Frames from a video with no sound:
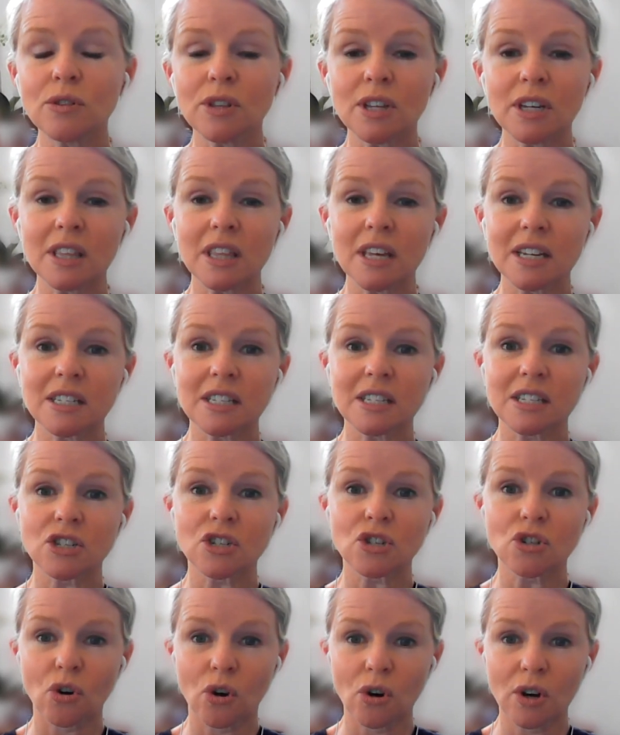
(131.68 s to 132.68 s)
don't think there's a
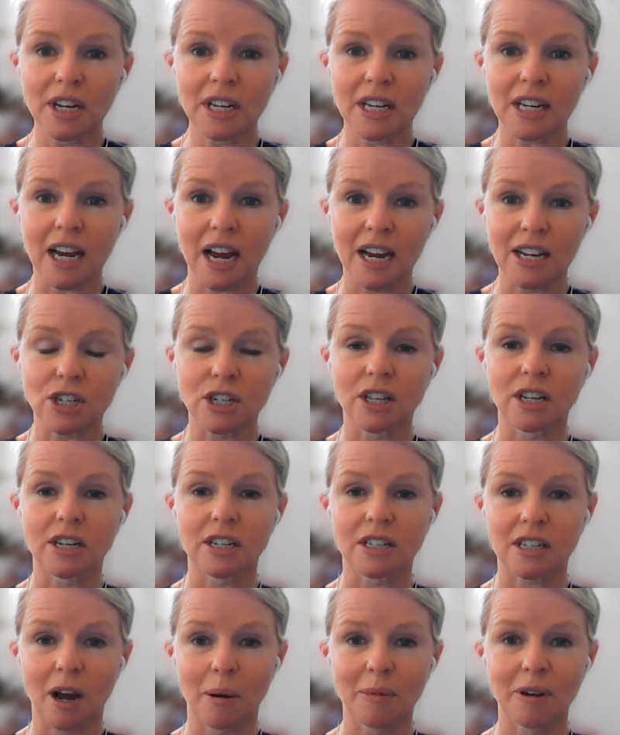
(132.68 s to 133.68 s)
strong indication
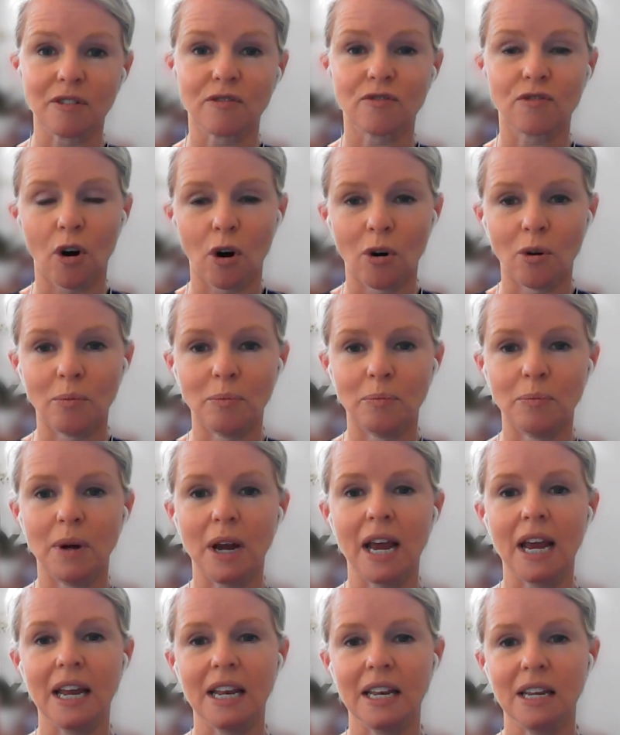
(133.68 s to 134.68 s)
that it's coming
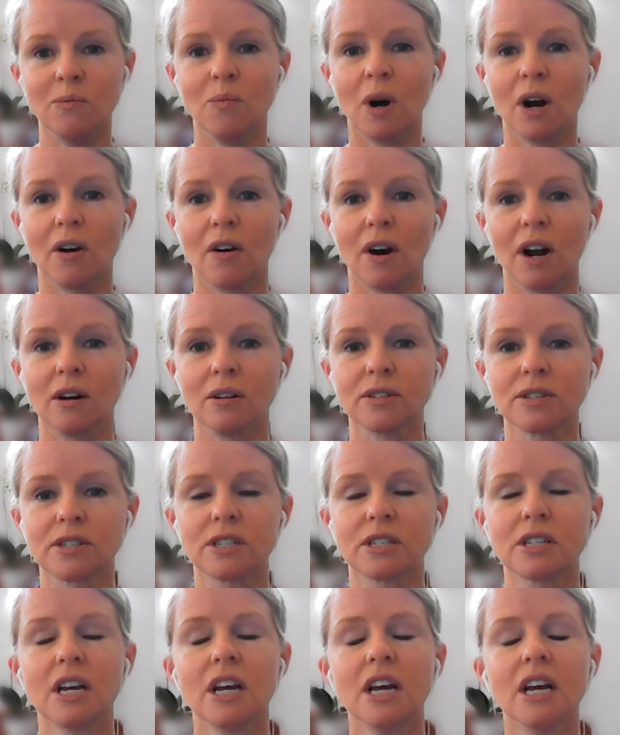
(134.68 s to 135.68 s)
from anywhere
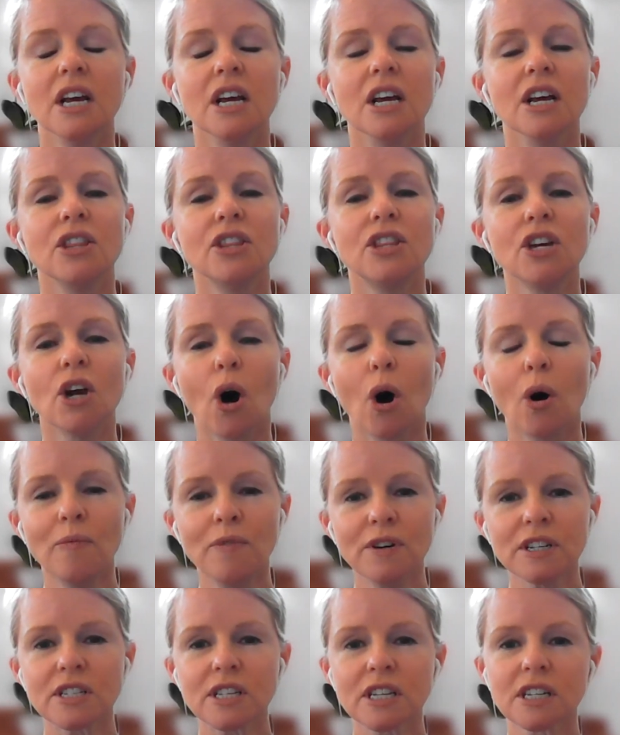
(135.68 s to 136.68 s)
else. The
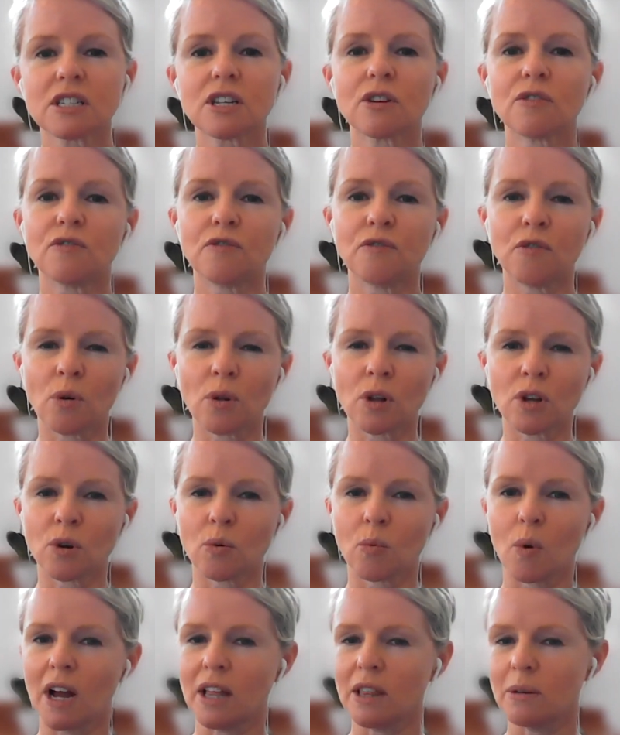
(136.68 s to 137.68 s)
obvious things that have
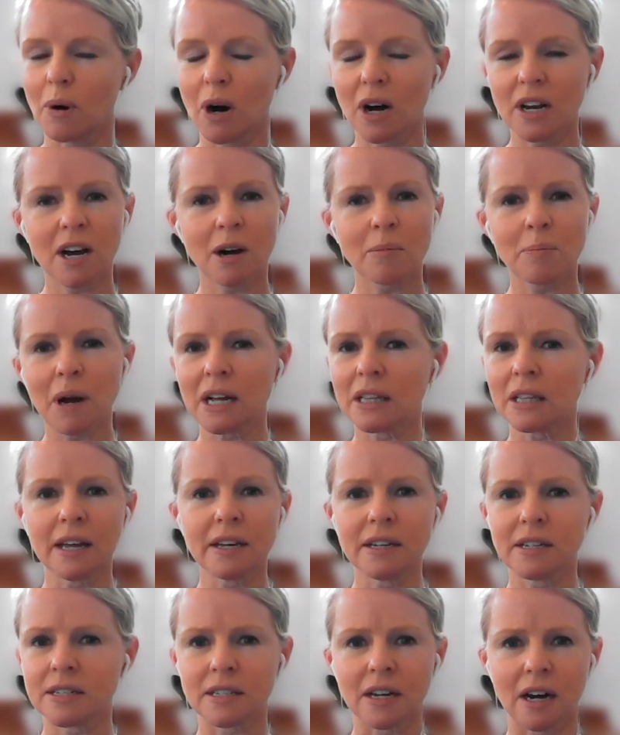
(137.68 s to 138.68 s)
fallen away, the buy now, pay
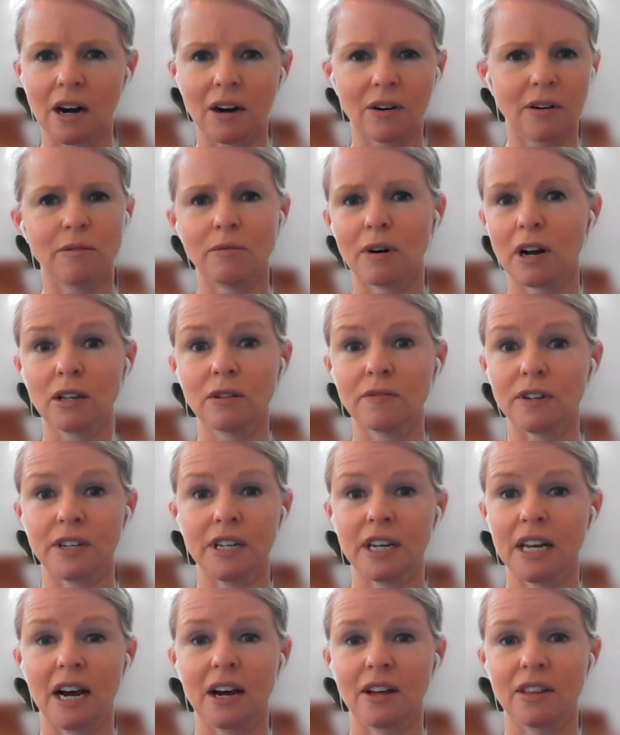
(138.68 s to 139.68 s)
laters are
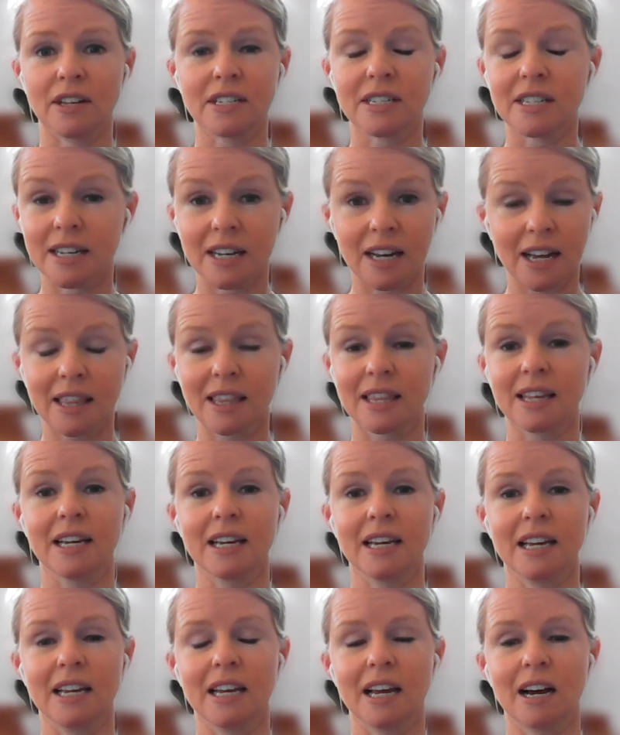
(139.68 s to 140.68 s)
irrelevant now. There's
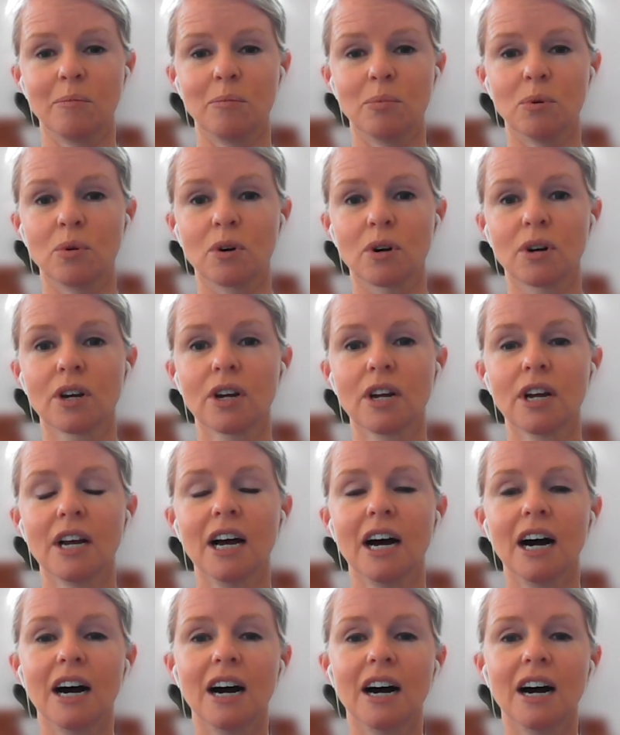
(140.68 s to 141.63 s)
nothing in our book